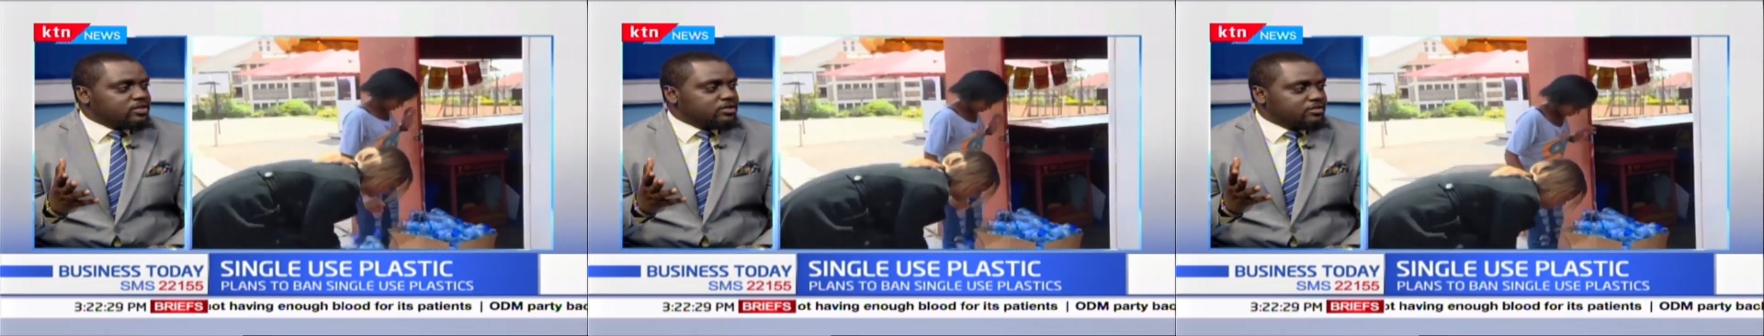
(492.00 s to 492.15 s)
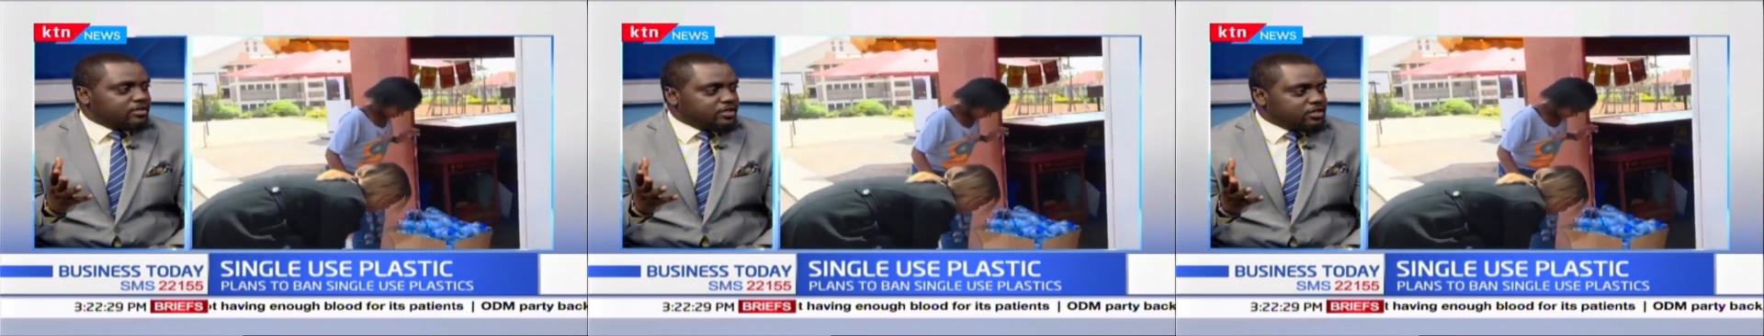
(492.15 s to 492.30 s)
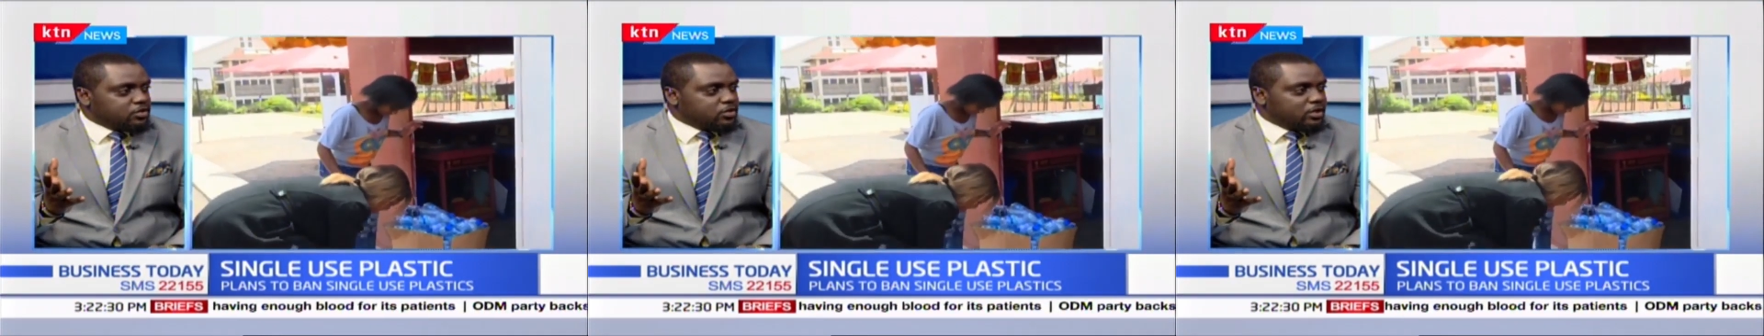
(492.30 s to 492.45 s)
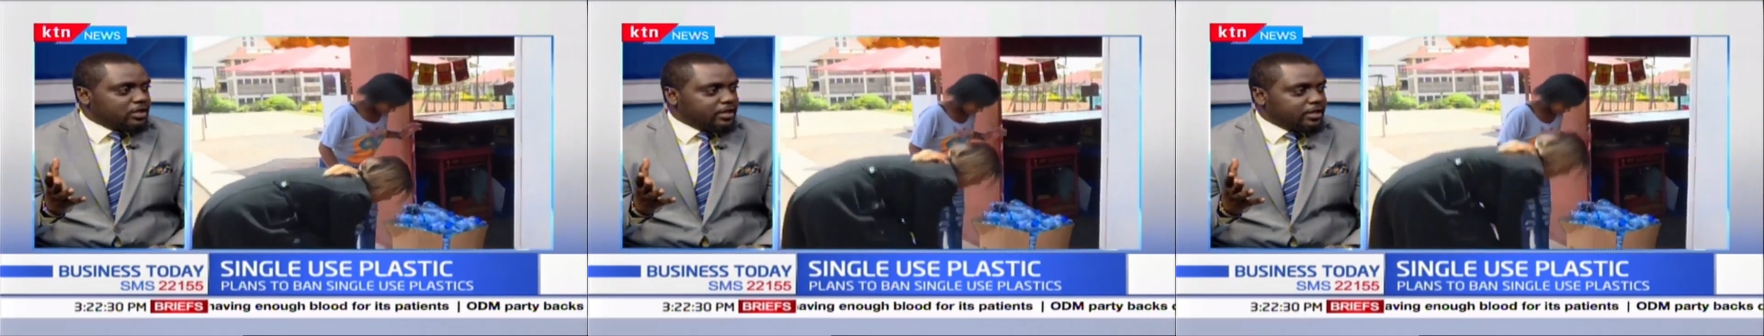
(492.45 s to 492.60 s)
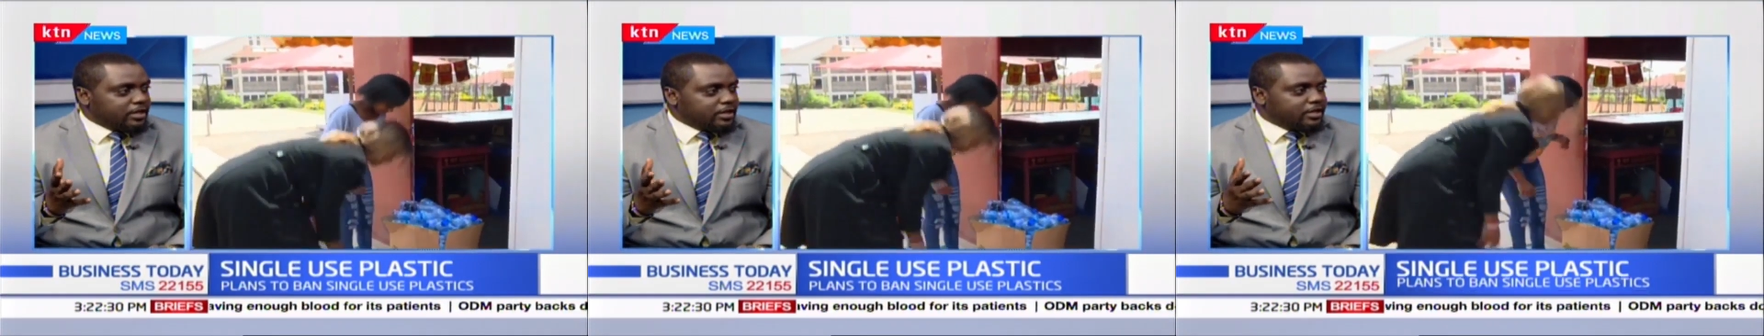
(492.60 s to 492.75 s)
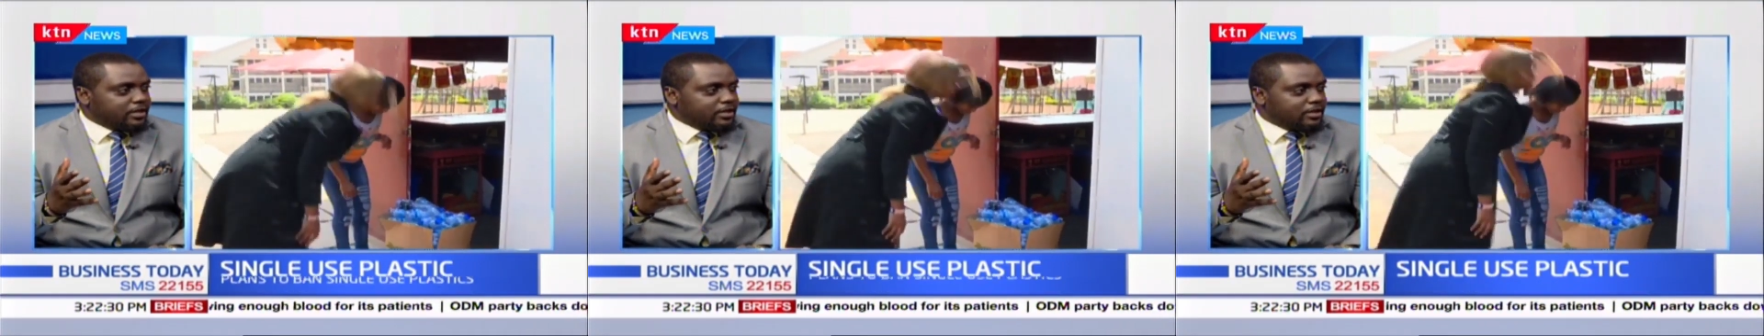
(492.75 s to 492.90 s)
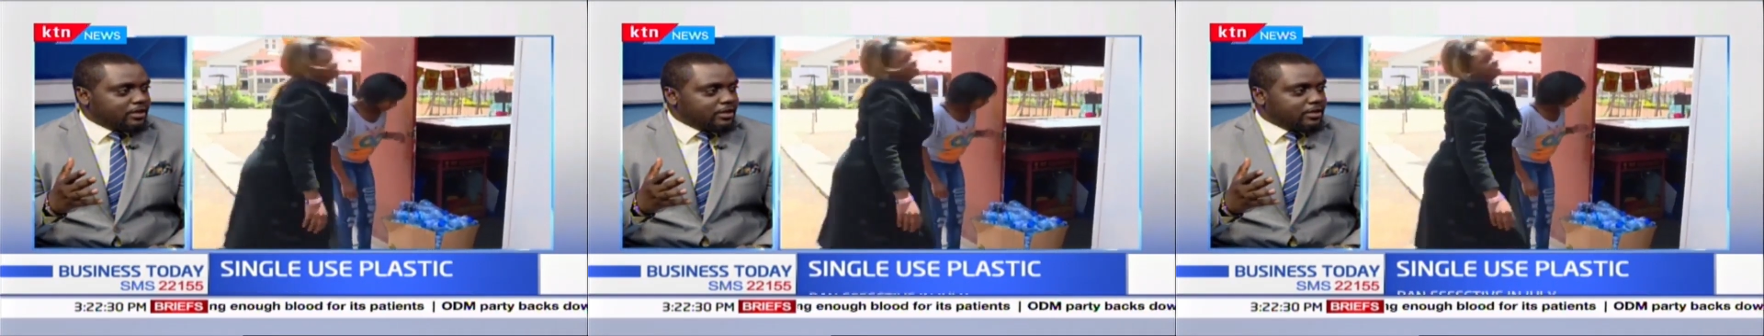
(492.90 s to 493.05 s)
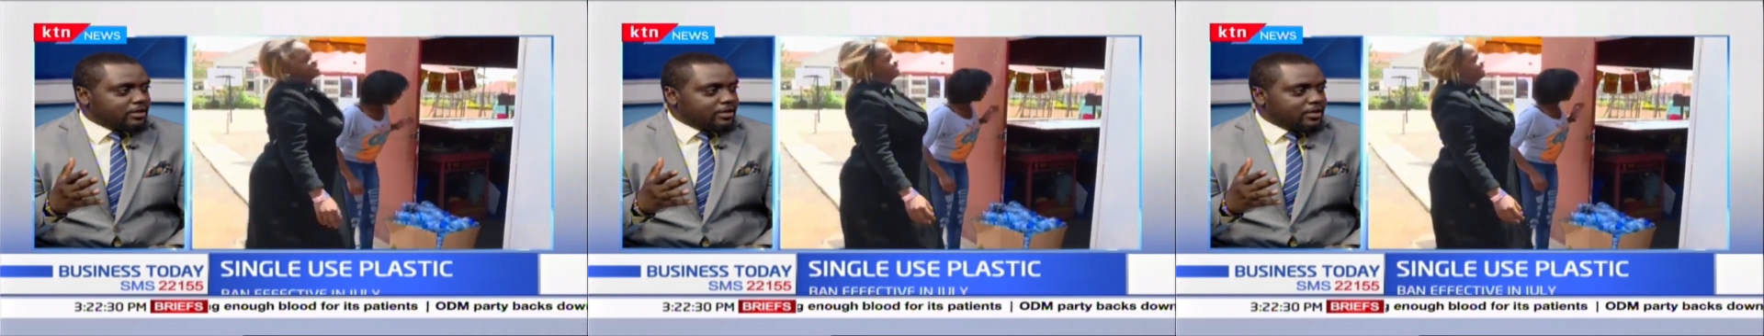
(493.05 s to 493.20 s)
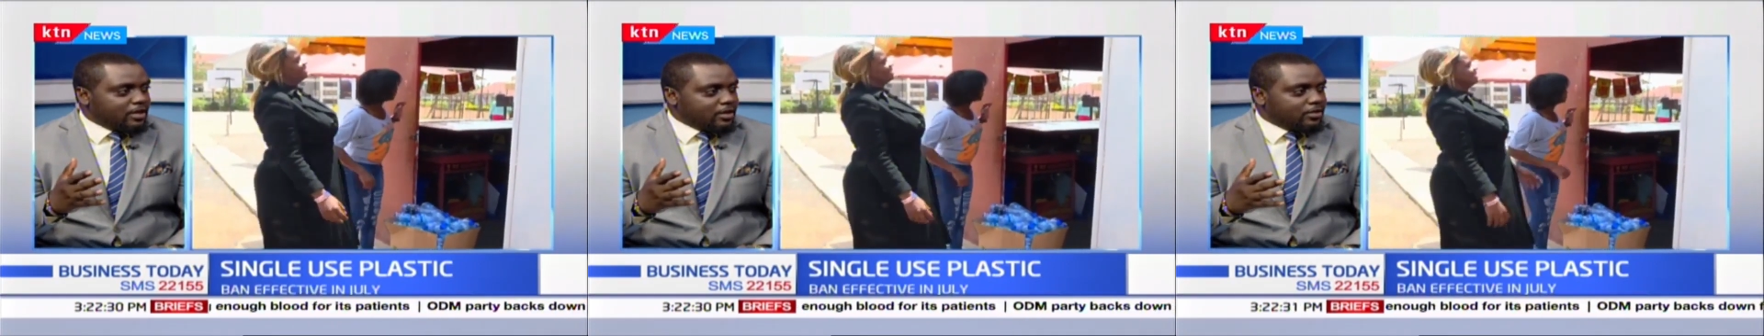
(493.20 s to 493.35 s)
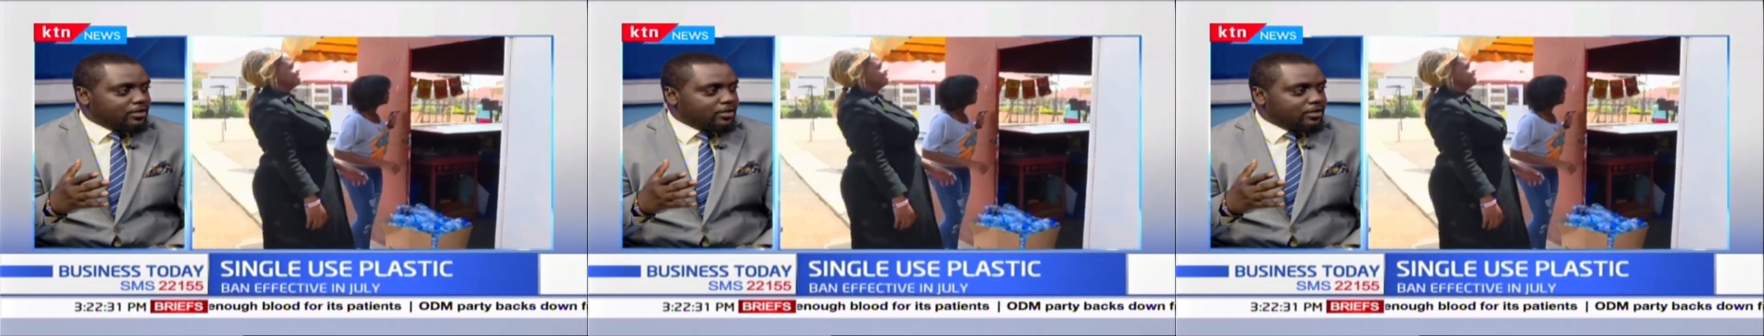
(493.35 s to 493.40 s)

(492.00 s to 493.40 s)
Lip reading: eventually, now